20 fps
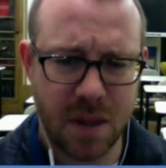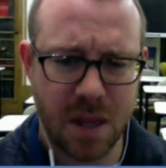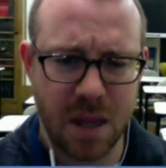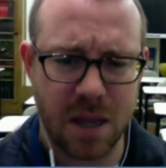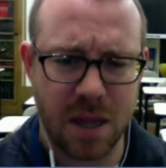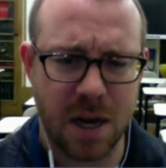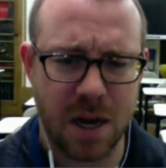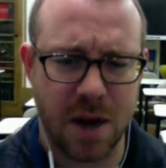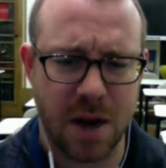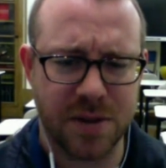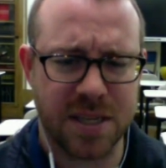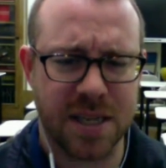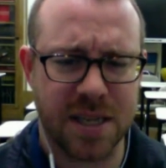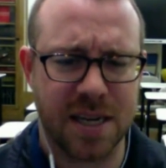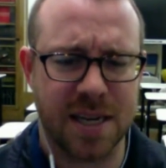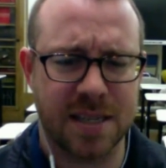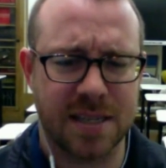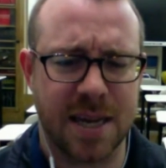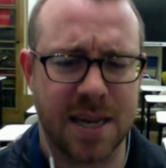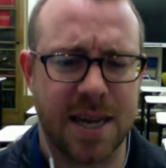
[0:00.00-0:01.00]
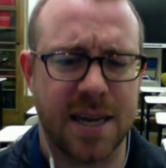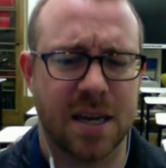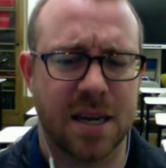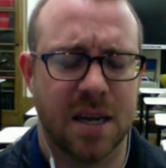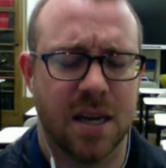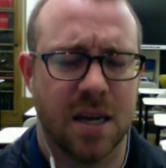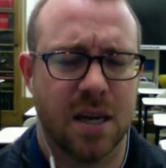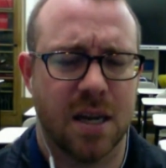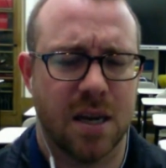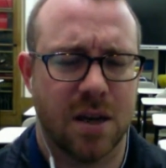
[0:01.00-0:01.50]
it's going to take
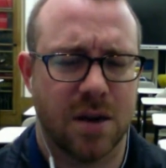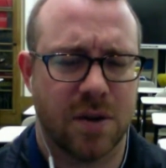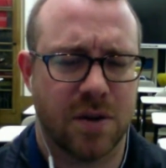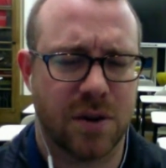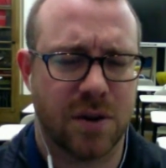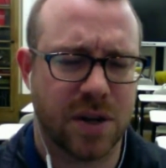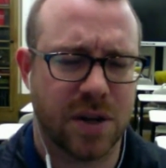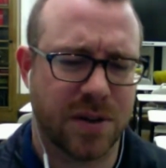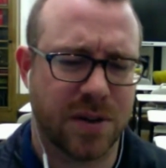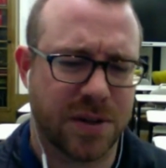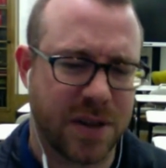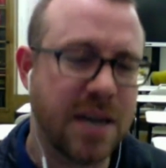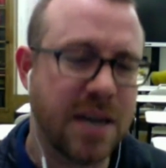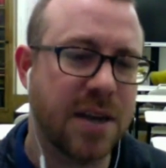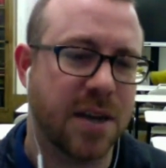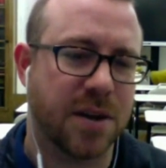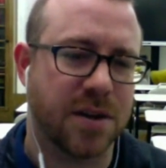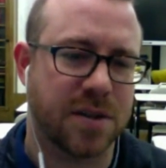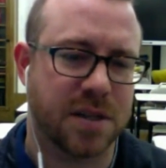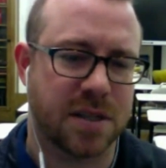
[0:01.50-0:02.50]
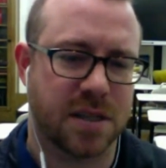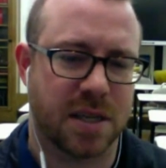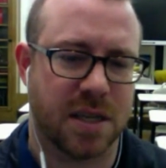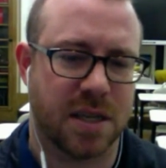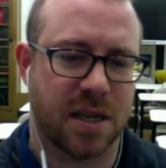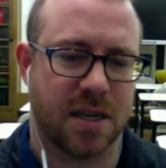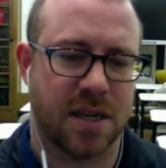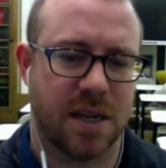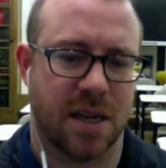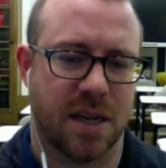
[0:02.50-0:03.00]
critical thinkers. It's
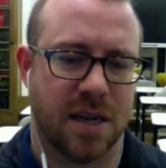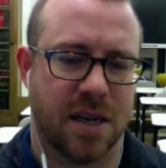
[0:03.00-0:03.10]
going to take